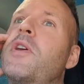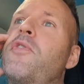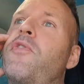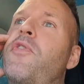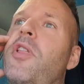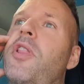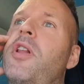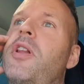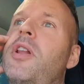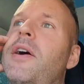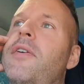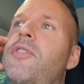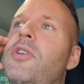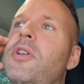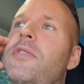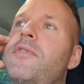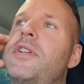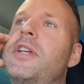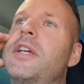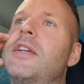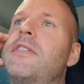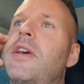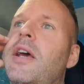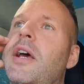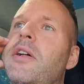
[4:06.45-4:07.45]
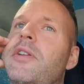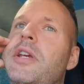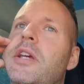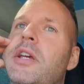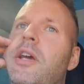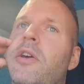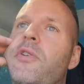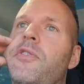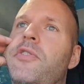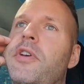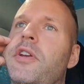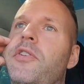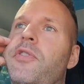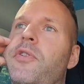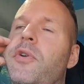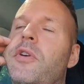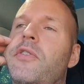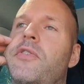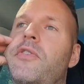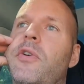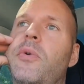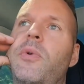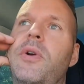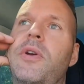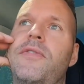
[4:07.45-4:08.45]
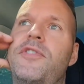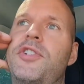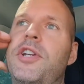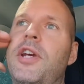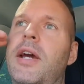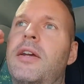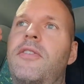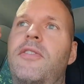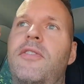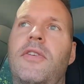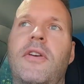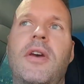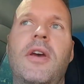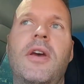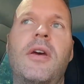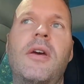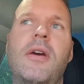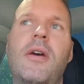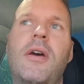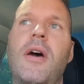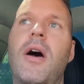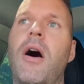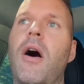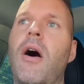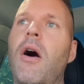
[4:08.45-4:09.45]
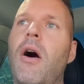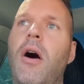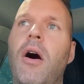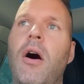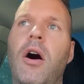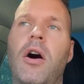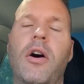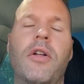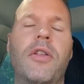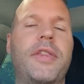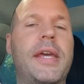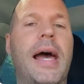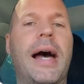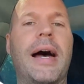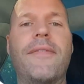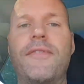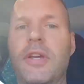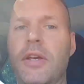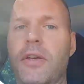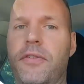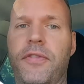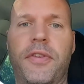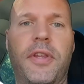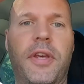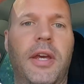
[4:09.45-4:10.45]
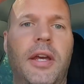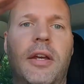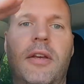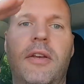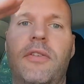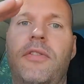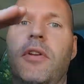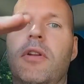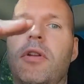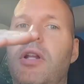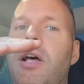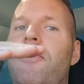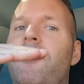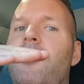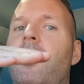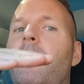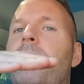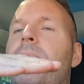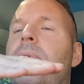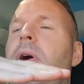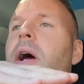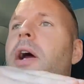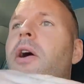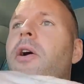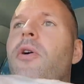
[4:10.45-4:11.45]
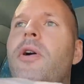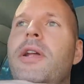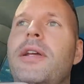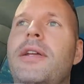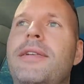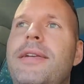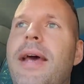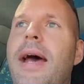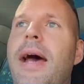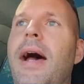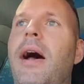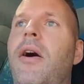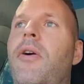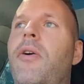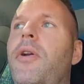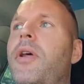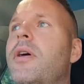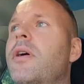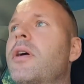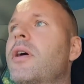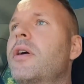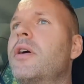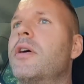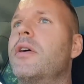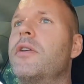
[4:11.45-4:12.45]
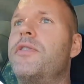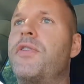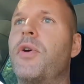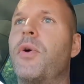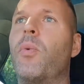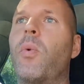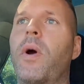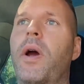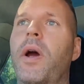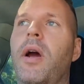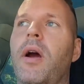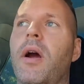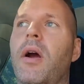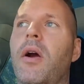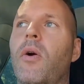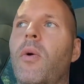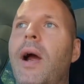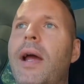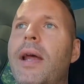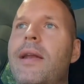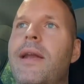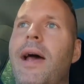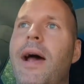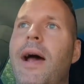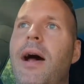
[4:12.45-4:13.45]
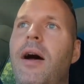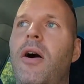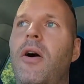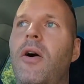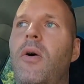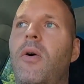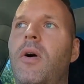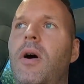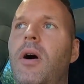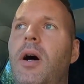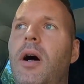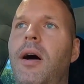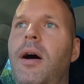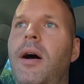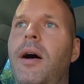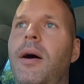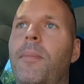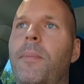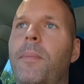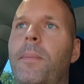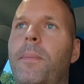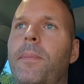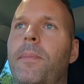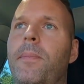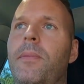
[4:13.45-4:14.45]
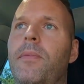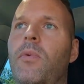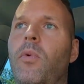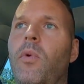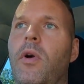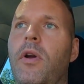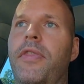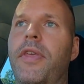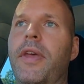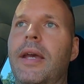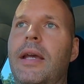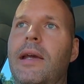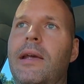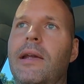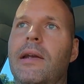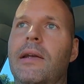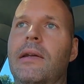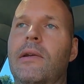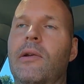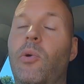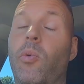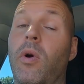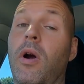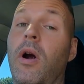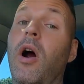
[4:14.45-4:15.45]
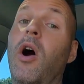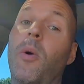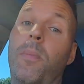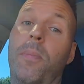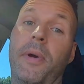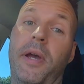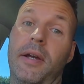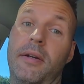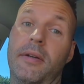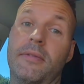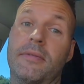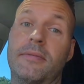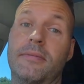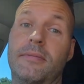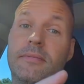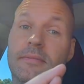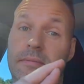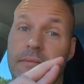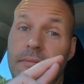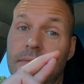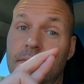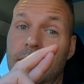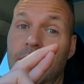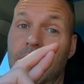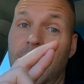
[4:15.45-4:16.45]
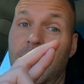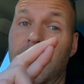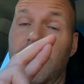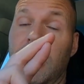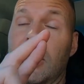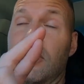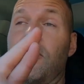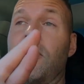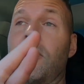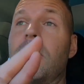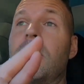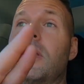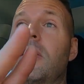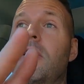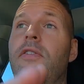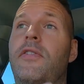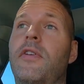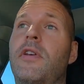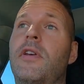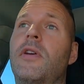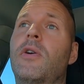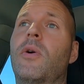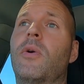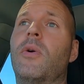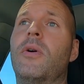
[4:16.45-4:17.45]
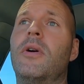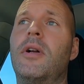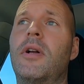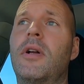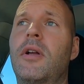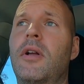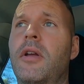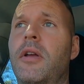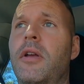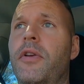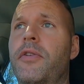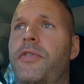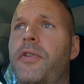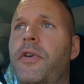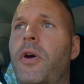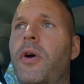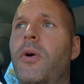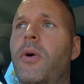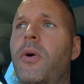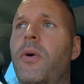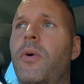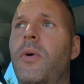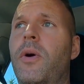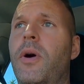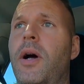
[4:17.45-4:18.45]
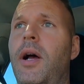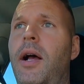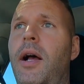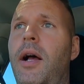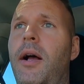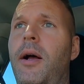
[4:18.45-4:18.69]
for the level of detail he goes into it. So we've checked all the obvious things and level of priority down to where right now we're hoping it's the ECU. So